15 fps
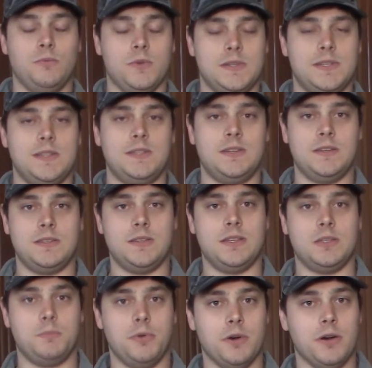resistance
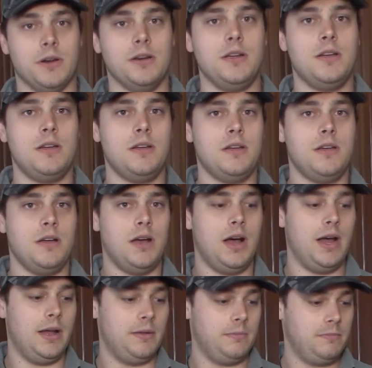is per
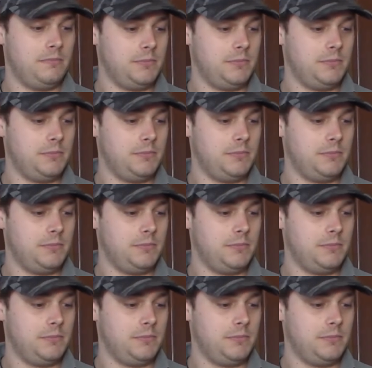uh,